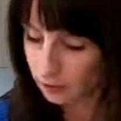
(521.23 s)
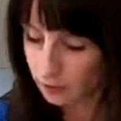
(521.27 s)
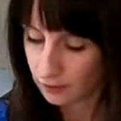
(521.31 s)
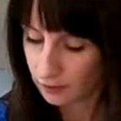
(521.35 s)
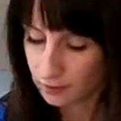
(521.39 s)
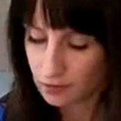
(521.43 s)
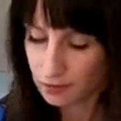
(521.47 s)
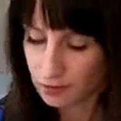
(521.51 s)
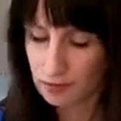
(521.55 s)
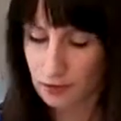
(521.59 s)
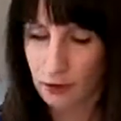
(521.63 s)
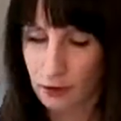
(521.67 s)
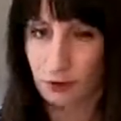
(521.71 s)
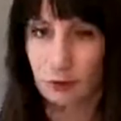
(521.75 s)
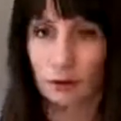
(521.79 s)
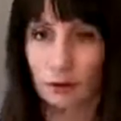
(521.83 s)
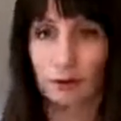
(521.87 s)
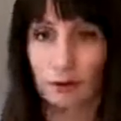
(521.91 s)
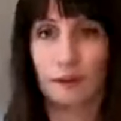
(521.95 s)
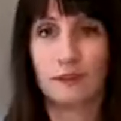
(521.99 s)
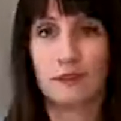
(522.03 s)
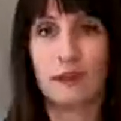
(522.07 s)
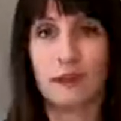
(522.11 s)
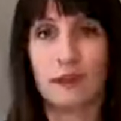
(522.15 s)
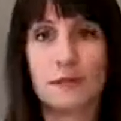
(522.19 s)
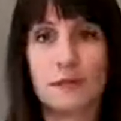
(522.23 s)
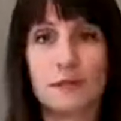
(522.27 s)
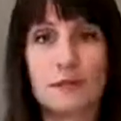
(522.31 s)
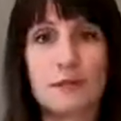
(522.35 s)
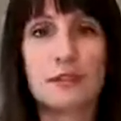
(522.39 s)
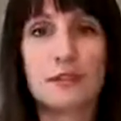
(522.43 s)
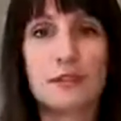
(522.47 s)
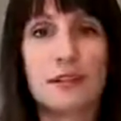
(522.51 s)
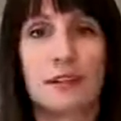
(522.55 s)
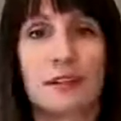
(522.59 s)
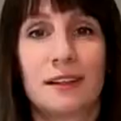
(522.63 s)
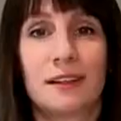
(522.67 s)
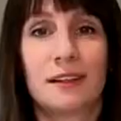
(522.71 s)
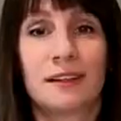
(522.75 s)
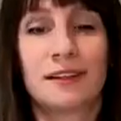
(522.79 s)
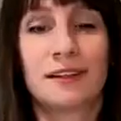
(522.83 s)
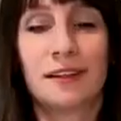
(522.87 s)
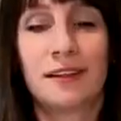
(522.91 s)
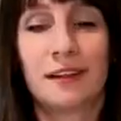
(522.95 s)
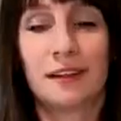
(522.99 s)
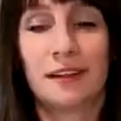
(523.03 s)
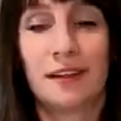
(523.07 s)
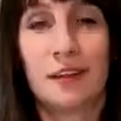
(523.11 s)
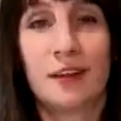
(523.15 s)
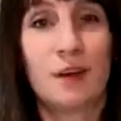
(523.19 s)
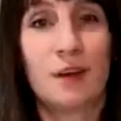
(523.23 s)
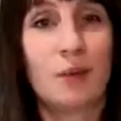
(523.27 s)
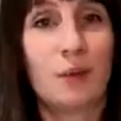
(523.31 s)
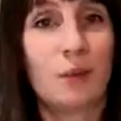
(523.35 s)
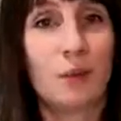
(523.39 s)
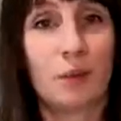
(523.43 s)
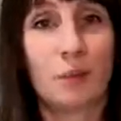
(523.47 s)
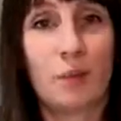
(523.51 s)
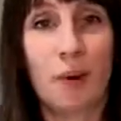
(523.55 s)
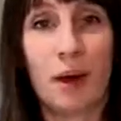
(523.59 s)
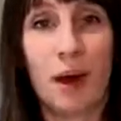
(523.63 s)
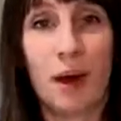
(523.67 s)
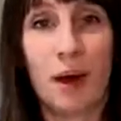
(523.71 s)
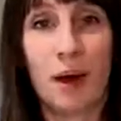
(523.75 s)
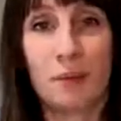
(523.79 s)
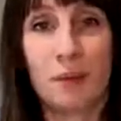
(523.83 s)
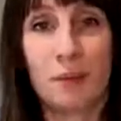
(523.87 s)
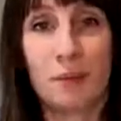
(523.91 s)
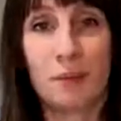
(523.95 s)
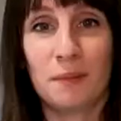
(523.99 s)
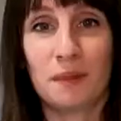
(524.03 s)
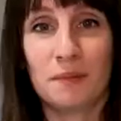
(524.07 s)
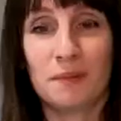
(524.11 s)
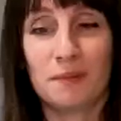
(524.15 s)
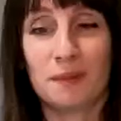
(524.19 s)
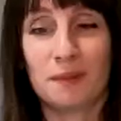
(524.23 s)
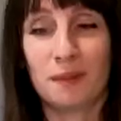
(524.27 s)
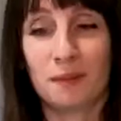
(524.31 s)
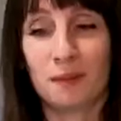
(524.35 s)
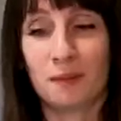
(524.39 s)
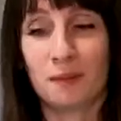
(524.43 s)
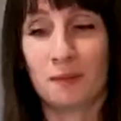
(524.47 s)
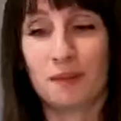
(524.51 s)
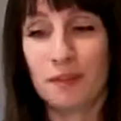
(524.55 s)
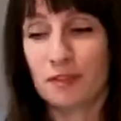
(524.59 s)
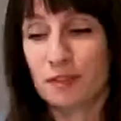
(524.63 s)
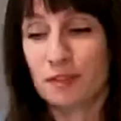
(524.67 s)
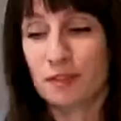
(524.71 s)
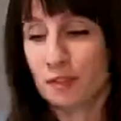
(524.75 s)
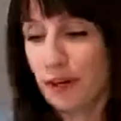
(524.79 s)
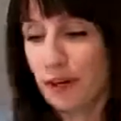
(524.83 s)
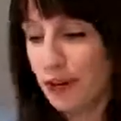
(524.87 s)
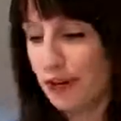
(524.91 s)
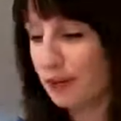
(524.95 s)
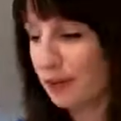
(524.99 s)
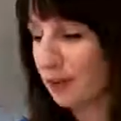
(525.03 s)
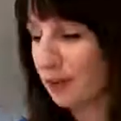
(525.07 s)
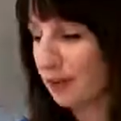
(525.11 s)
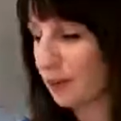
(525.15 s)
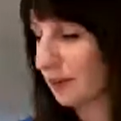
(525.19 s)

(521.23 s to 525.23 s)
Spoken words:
done all of those, we'll pop them into the refrigerator.